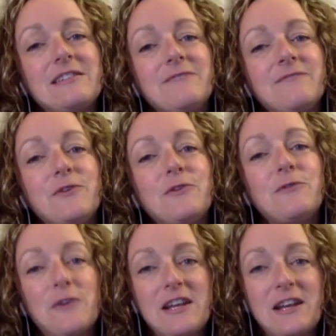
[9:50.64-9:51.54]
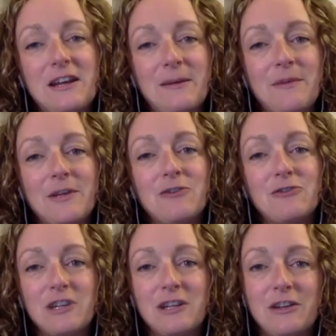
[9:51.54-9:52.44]
food freedom
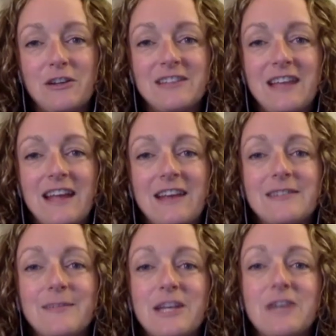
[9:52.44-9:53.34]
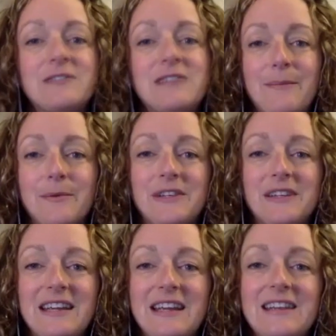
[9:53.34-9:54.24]
usually looks like somebody who's able to
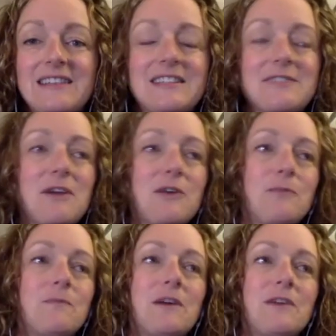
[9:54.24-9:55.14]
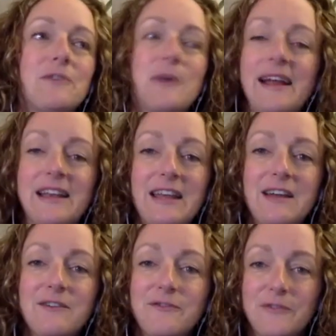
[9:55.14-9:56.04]
eat a variety
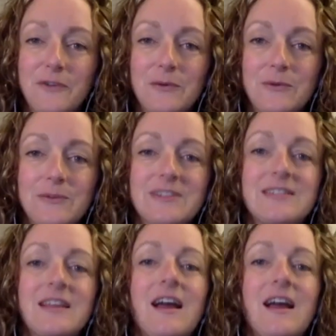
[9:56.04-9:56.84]
of foods